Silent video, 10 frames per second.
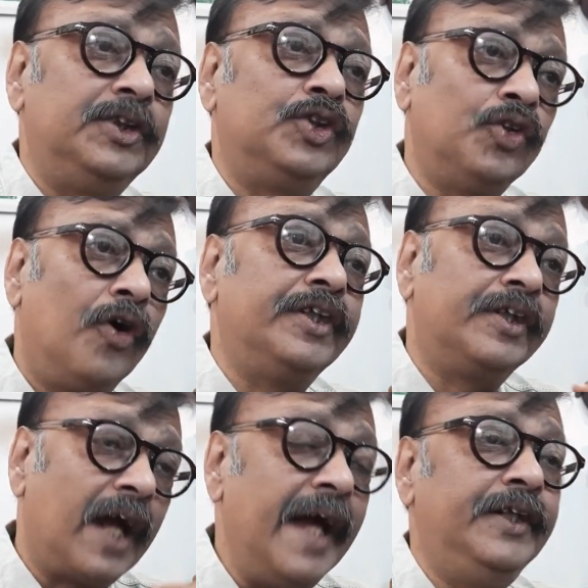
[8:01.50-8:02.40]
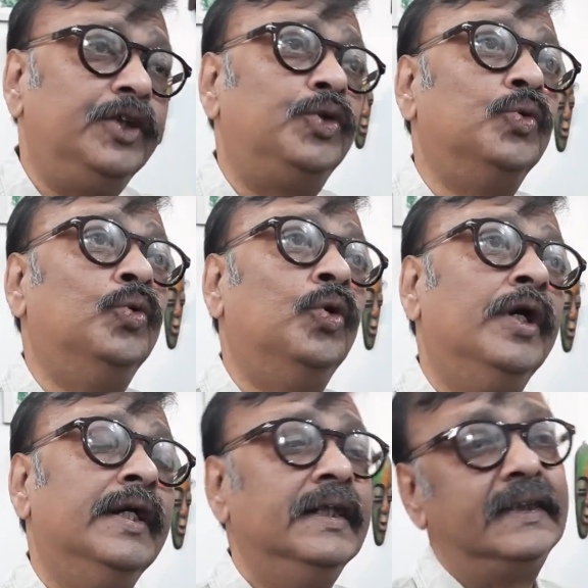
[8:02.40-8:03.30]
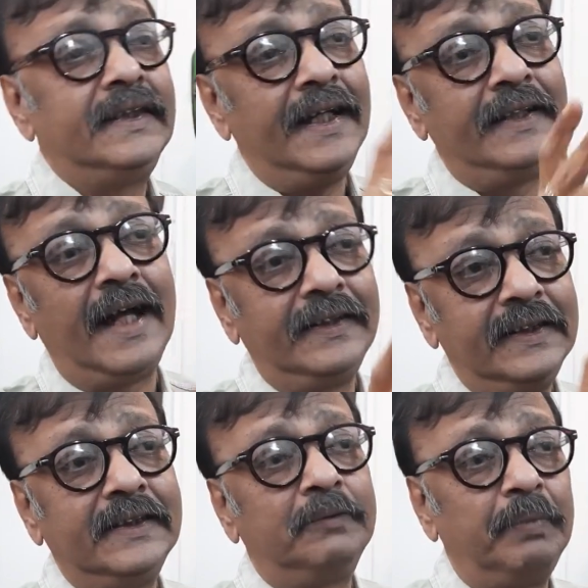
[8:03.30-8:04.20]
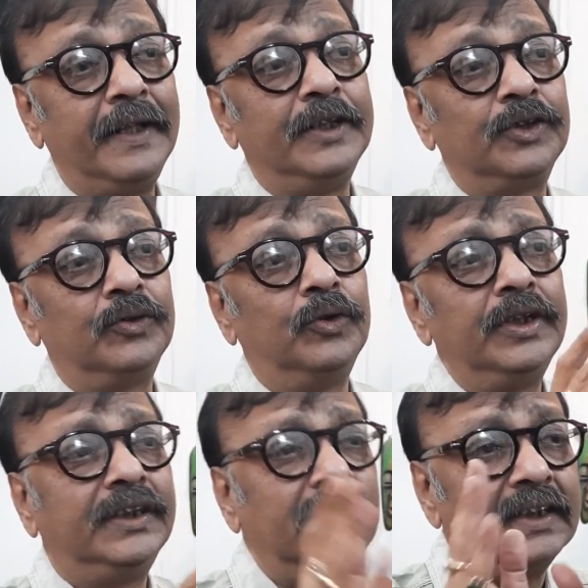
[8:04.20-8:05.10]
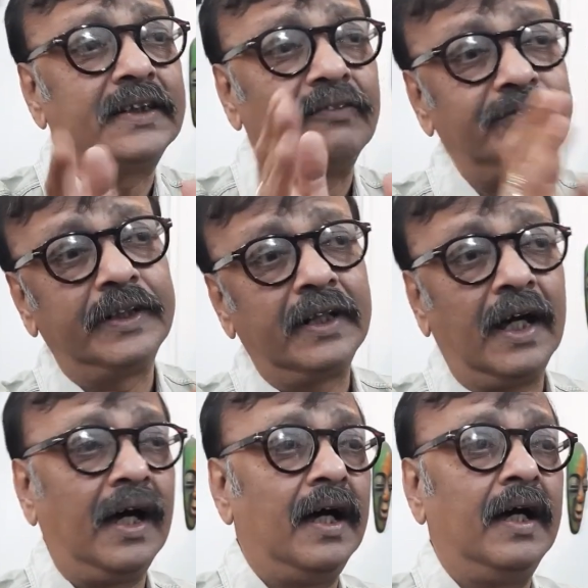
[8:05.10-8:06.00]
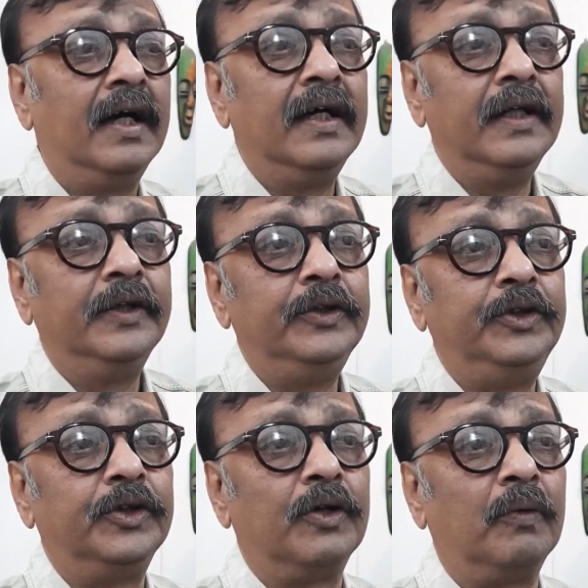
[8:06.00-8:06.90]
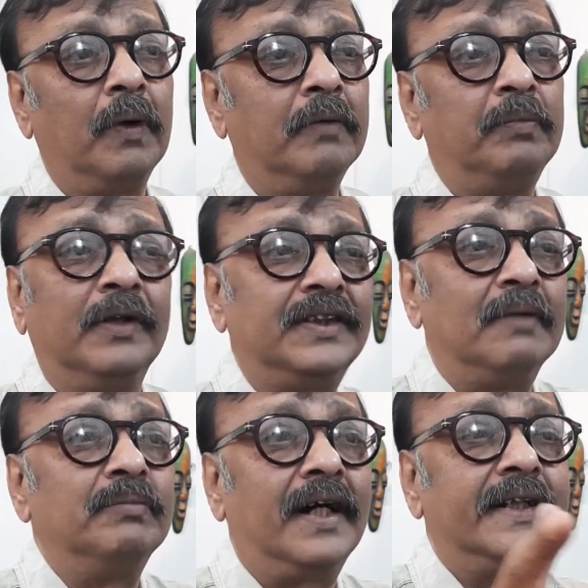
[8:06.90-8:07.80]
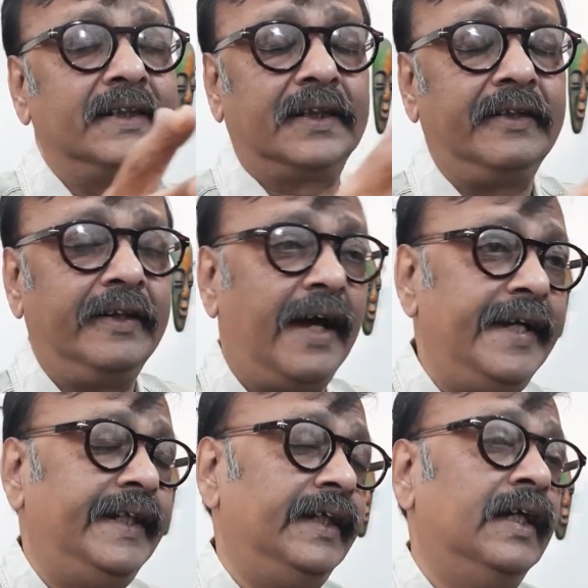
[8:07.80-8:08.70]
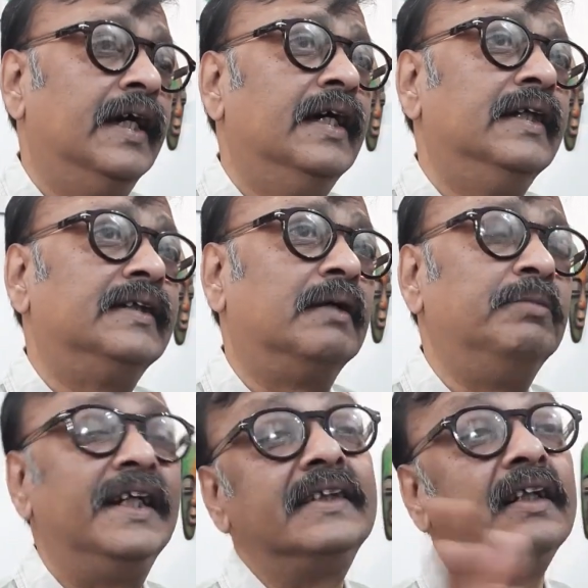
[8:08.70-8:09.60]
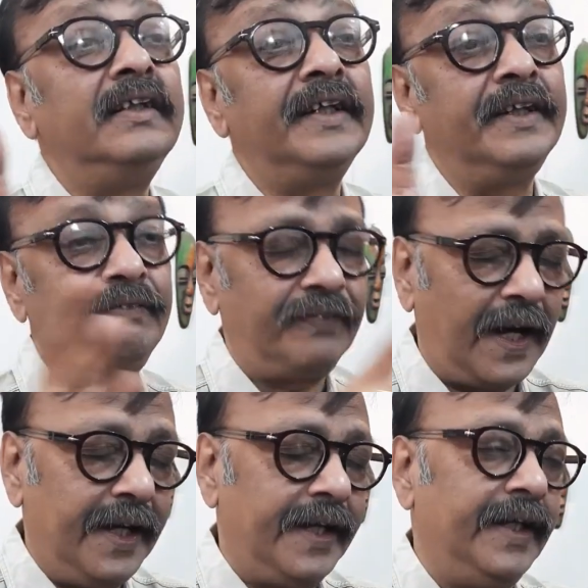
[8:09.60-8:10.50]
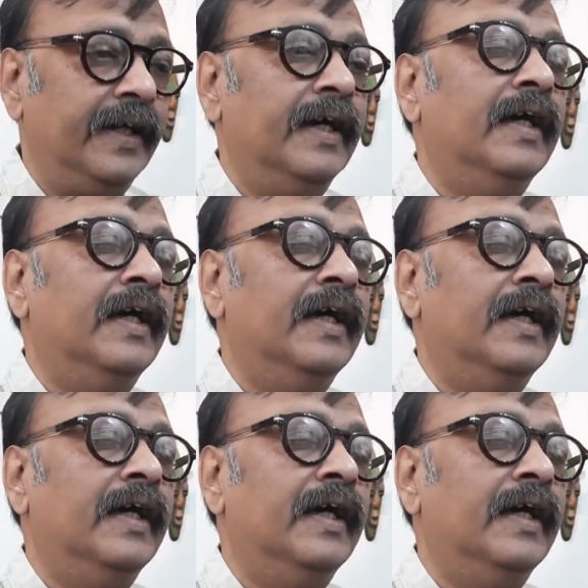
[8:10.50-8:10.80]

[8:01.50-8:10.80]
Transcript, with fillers: it's not right to say that this pen is good just after uh, you know uh, some cursory writing some desultory firing.